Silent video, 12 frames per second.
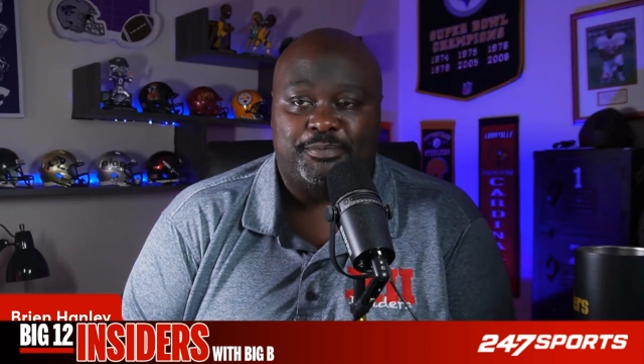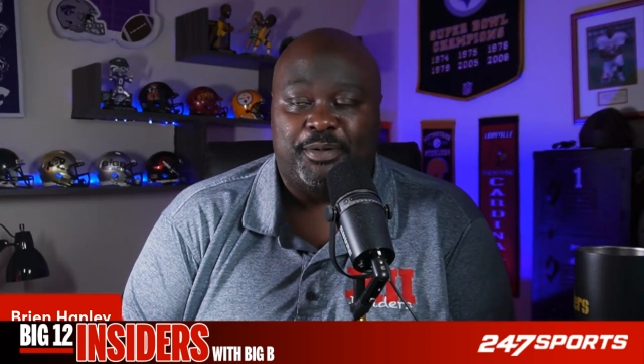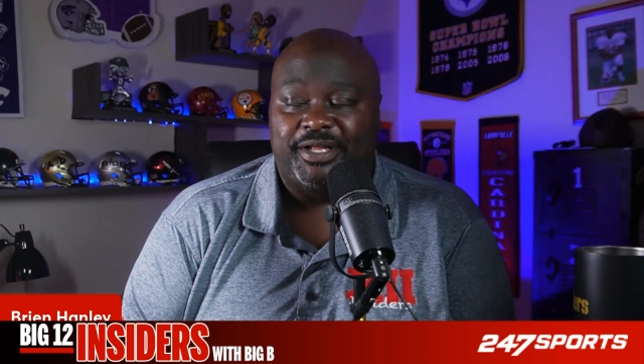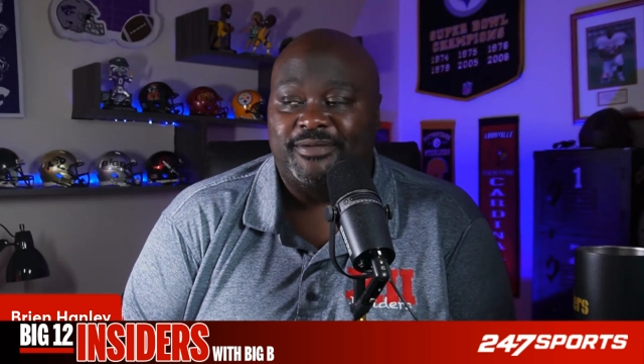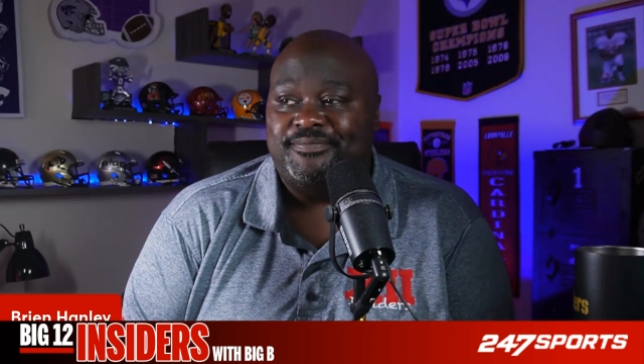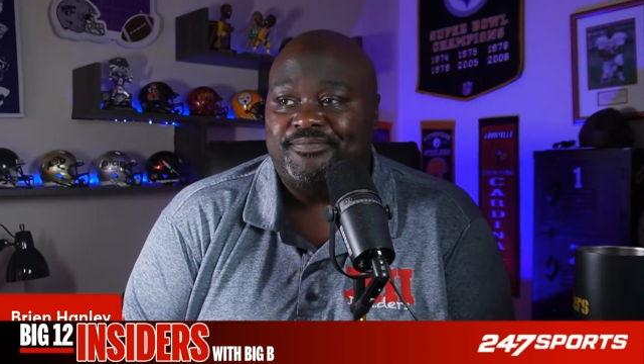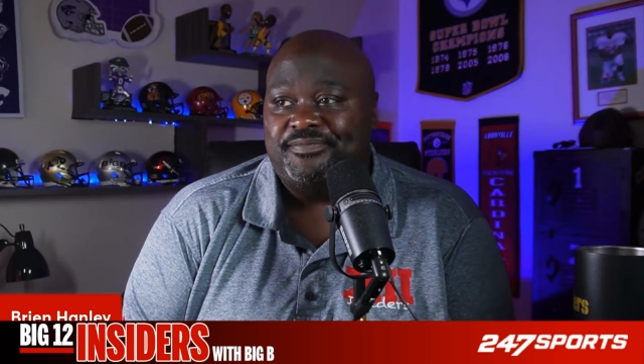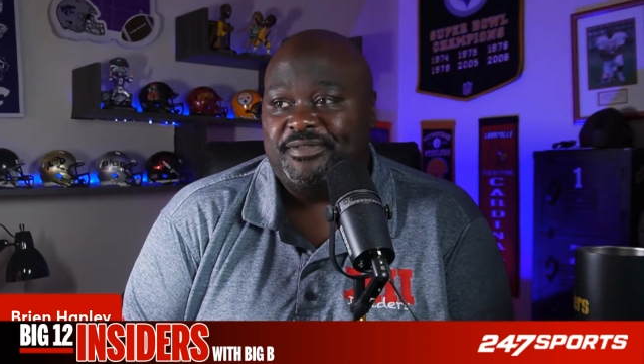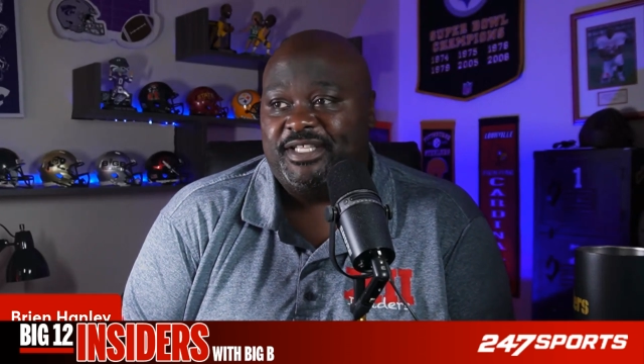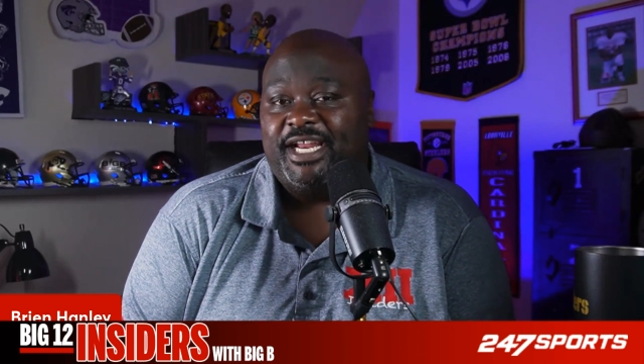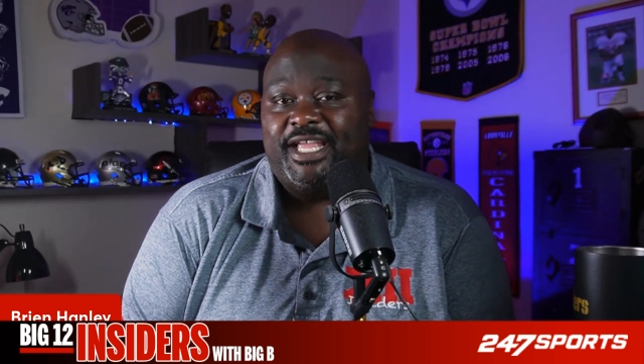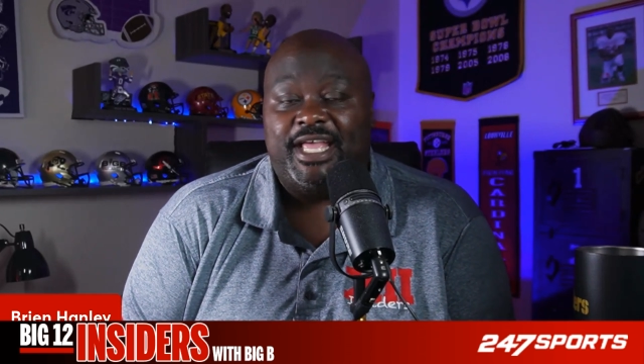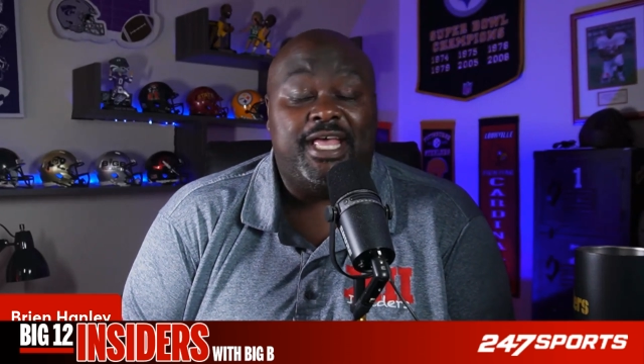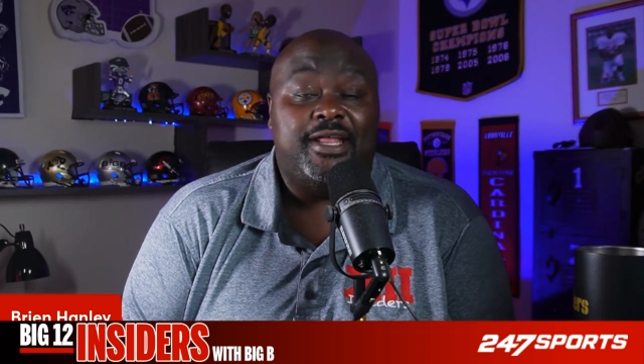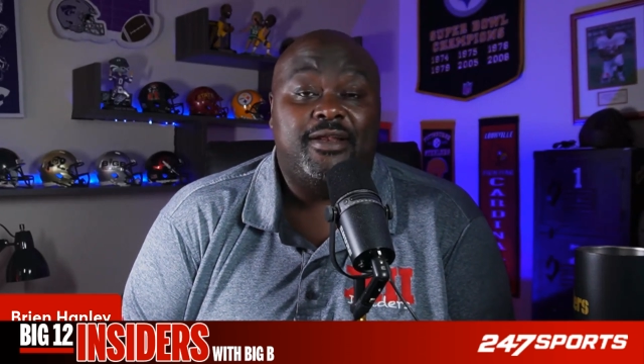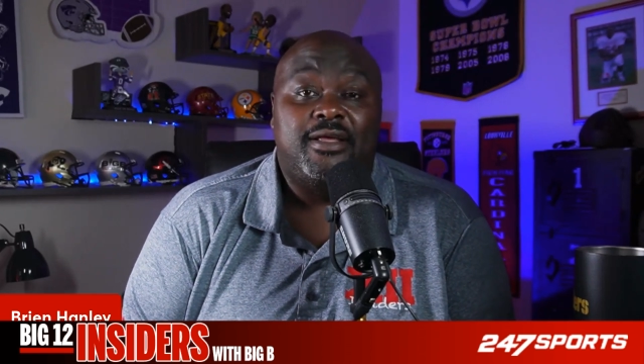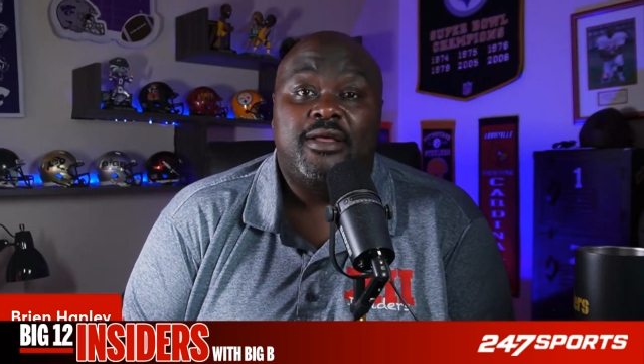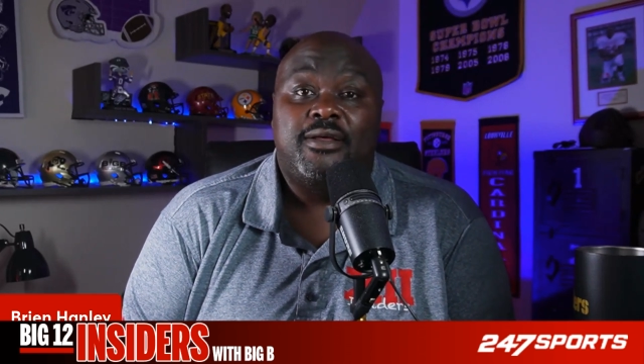But then
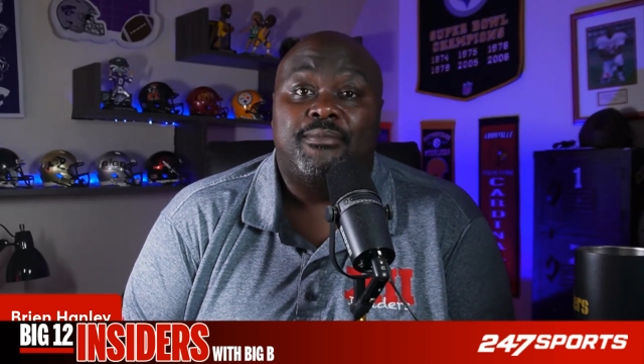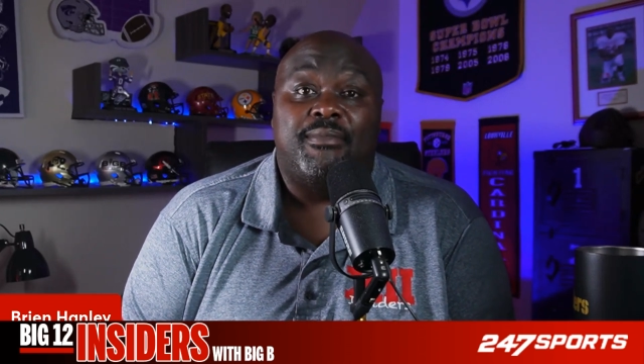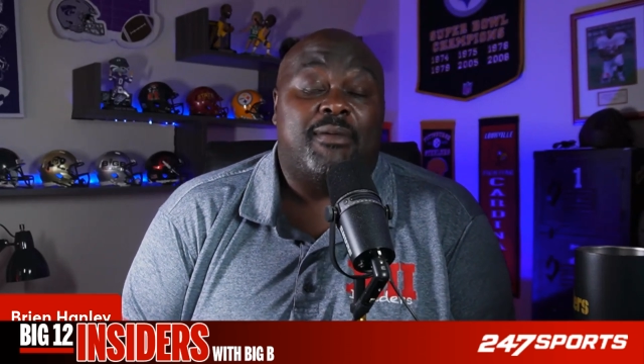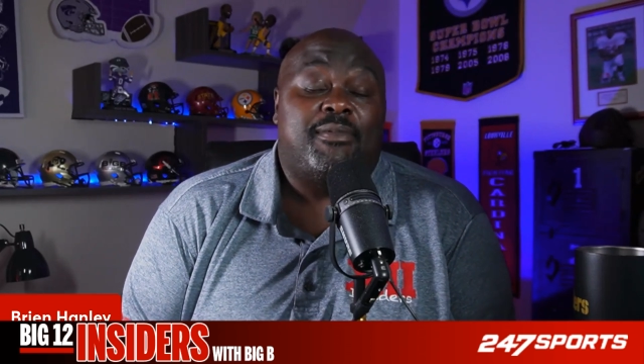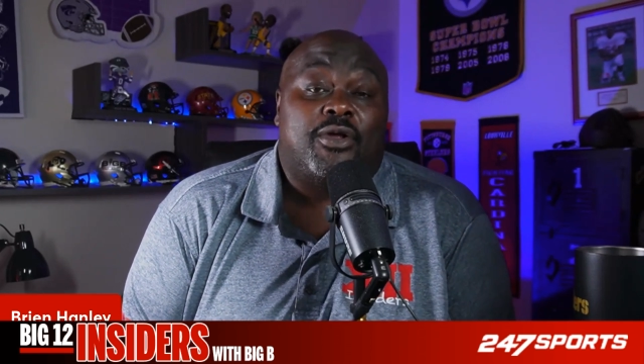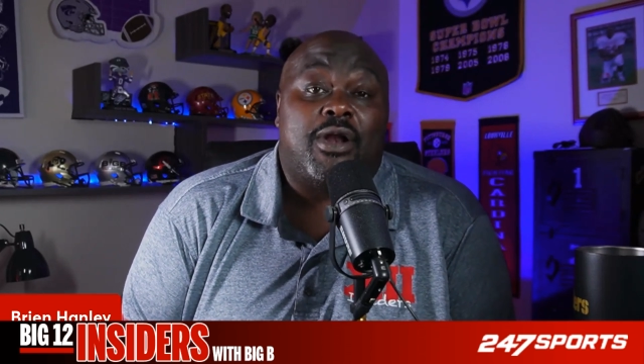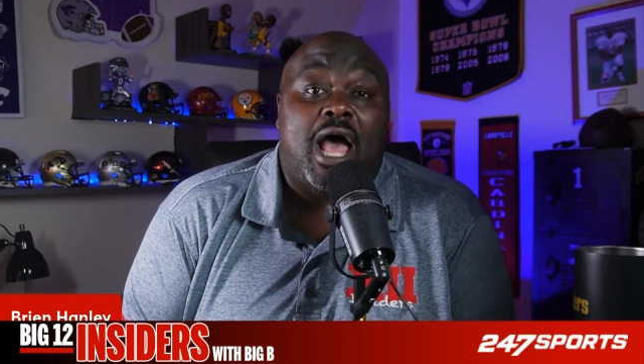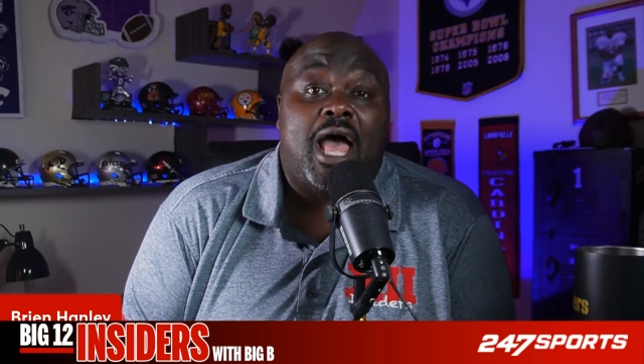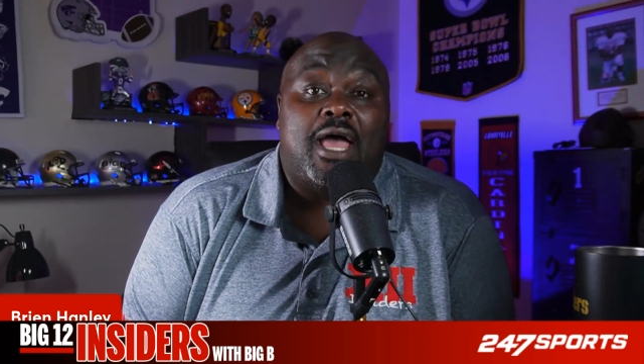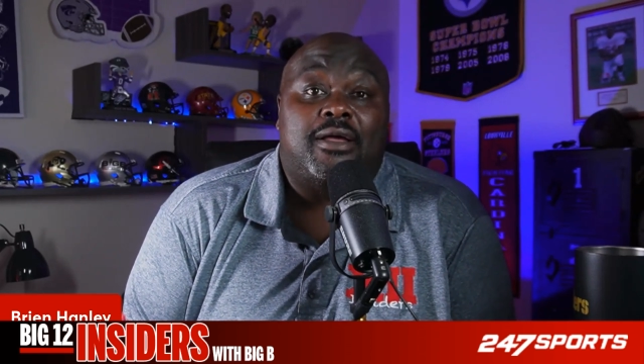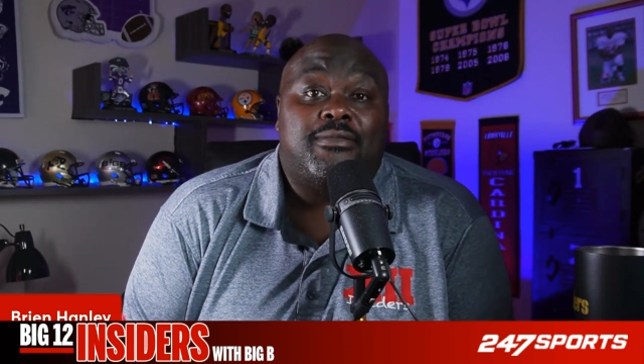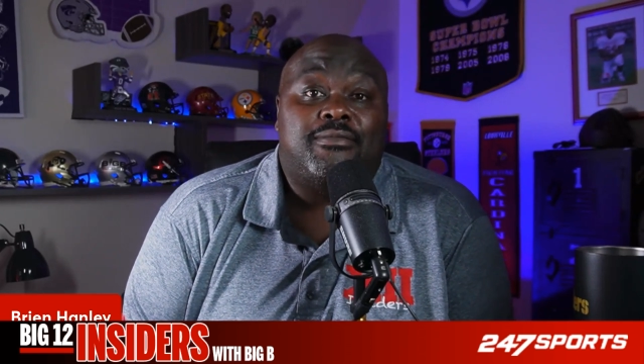again, maybe they're not.